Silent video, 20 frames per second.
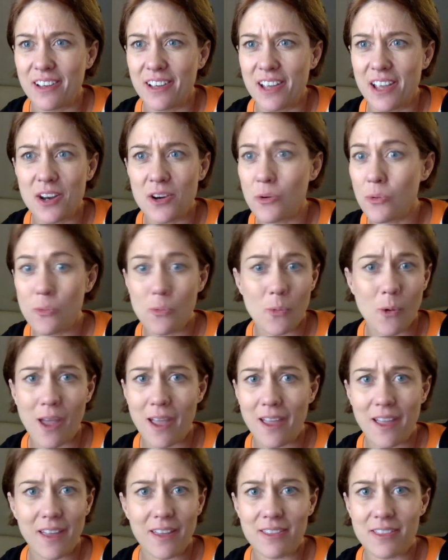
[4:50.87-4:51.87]
in a
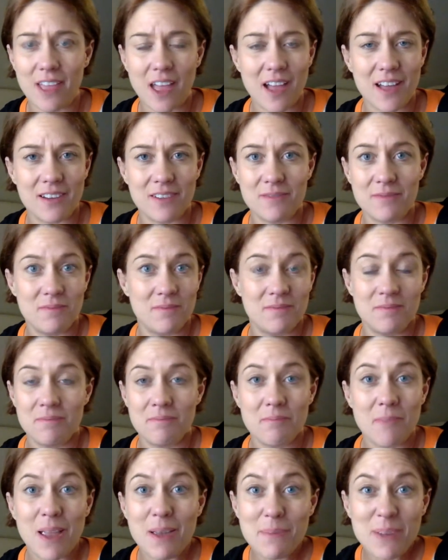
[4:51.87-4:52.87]
way that
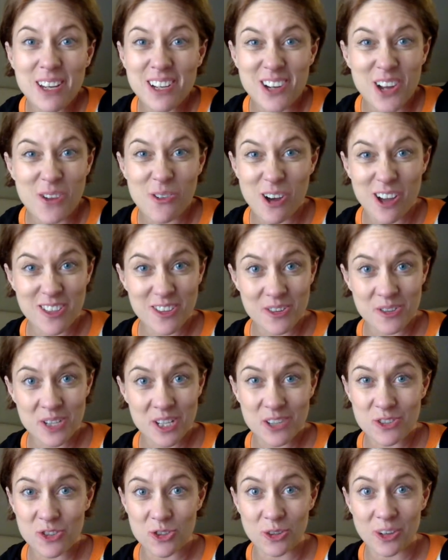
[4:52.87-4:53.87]
maybe no other
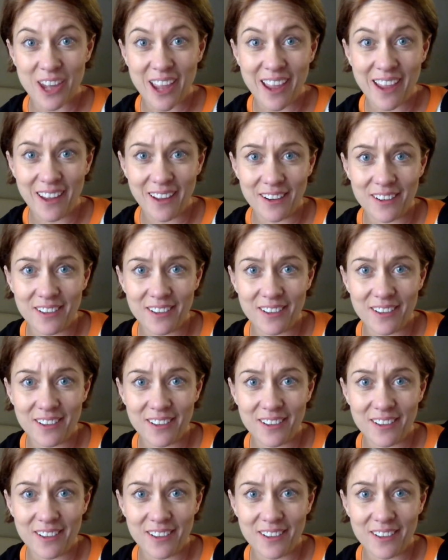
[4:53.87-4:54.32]
teacher can.